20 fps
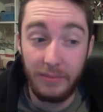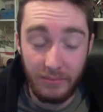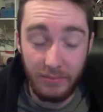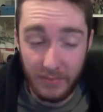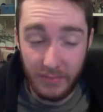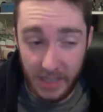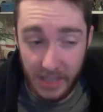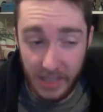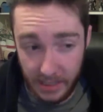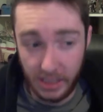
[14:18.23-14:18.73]

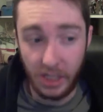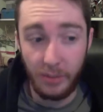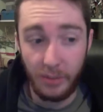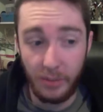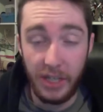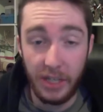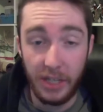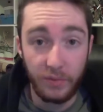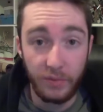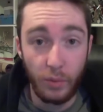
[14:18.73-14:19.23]
since it's on
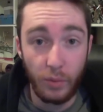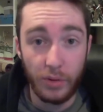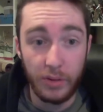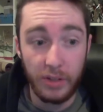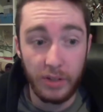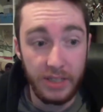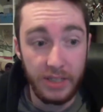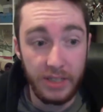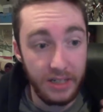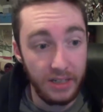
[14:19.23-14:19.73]
PS4
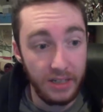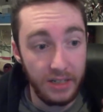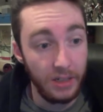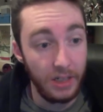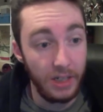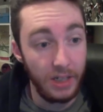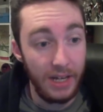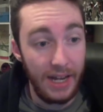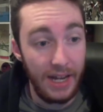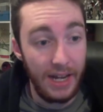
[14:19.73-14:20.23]
this year,
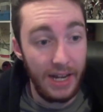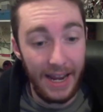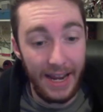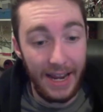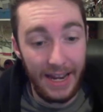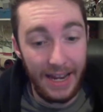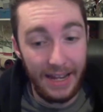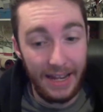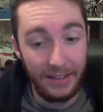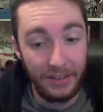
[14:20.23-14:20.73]

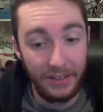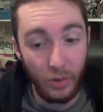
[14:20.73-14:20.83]
and